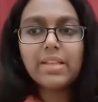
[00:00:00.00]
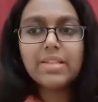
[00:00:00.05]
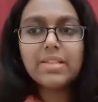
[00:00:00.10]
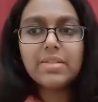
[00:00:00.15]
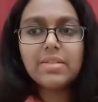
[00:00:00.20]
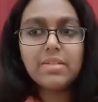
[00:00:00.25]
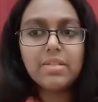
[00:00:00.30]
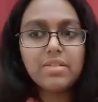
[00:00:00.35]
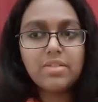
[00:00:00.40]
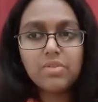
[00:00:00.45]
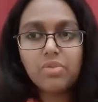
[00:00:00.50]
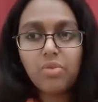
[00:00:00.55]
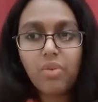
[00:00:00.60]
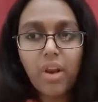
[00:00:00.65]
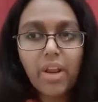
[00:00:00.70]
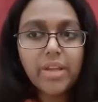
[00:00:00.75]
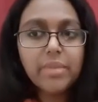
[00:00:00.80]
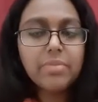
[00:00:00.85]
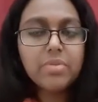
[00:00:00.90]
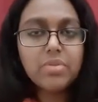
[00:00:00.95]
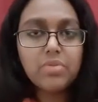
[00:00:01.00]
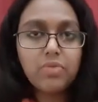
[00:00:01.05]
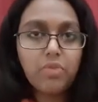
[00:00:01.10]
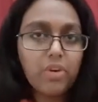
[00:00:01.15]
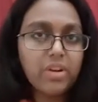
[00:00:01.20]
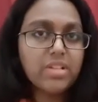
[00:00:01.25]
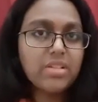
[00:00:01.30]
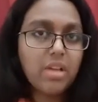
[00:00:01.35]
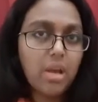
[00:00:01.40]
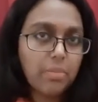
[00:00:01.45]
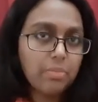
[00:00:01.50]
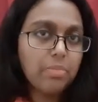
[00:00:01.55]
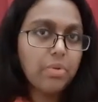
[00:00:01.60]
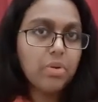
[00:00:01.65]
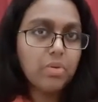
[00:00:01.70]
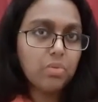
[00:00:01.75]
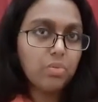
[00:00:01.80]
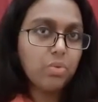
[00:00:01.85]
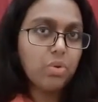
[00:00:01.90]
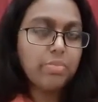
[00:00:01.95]
describe. For example,
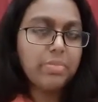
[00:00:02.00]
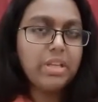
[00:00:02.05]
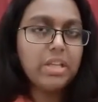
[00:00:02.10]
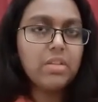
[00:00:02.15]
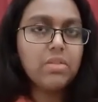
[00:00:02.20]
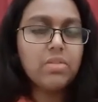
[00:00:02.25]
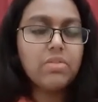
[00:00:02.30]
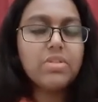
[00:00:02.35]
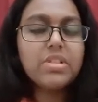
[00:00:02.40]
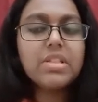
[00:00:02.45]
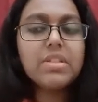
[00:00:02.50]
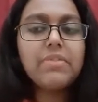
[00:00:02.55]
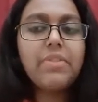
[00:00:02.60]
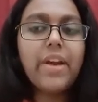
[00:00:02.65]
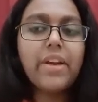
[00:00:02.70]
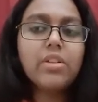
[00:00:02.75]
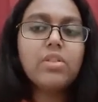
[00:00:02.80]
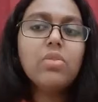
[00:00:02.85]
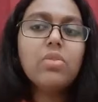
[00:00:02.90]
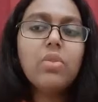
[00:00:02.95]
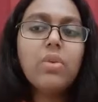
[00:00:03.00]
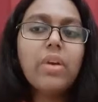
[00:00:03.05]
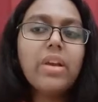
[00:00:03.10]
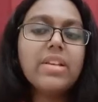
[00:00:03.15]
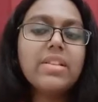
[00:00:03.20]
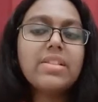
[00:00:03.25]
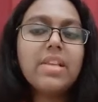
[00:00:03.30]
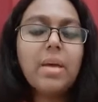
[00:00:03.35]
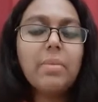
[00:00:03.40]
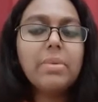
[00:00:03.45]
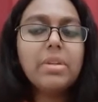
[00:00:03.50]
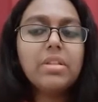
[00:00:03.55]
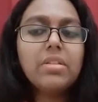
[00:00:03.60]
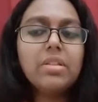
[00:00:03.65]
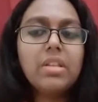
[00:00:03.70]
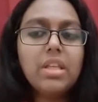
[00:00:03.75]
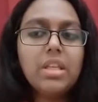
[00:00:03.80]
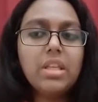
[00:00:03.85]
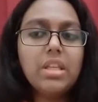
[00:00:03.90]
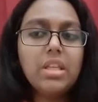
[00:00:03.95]
would be the risk factor to examine
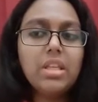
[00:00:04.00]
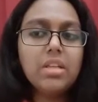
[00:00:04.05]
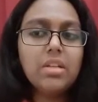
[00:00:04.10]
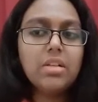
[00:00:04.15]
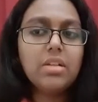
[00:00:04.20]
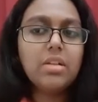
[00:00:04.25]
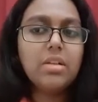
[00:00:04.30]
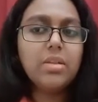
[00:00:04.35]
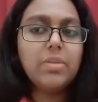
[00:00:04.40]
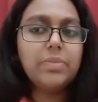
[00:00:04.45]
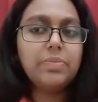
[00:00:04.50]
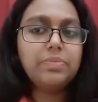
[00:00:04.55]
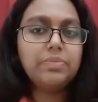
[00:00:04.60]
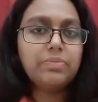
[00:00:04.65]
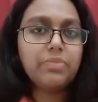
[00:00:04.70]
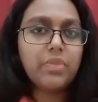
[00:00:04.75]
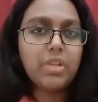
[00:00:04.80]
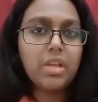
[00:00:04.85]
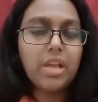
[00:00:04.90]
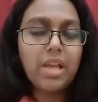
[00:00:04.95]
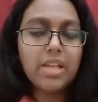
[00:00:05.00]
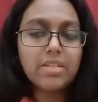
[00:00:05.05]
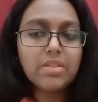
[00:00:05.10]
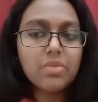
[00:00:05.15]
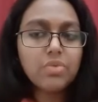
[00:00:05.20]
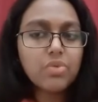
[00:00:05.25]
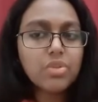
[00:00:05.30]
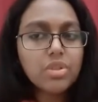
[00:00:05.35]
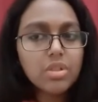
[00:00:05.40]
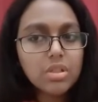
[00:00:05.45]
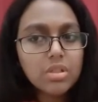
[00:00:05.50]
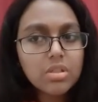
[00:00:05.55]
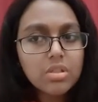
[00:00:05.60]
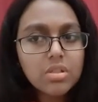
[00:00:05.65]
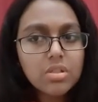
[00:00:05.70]
the asset returns.